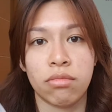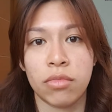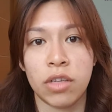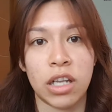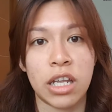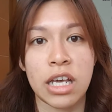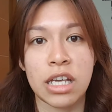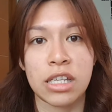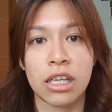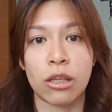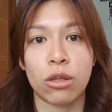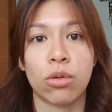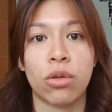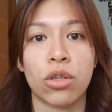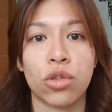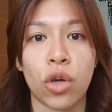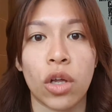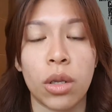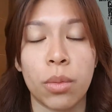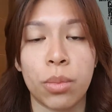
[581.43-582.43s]
leaks into the
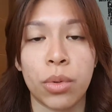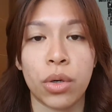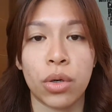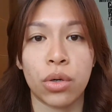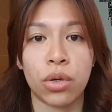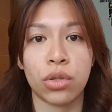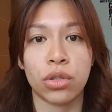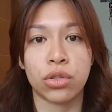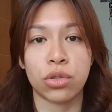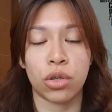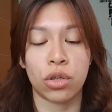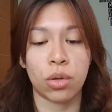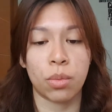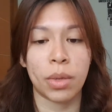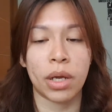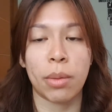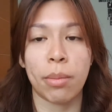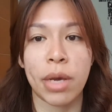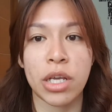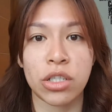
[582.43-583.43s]
toilet bowl, so you don't
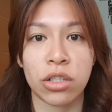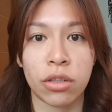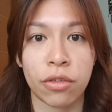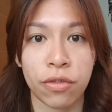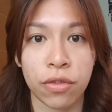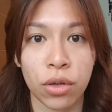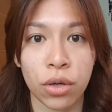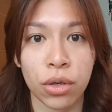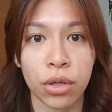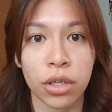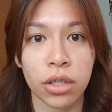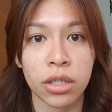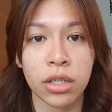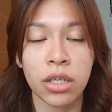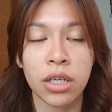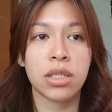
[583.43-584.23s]
make a mess on the floor.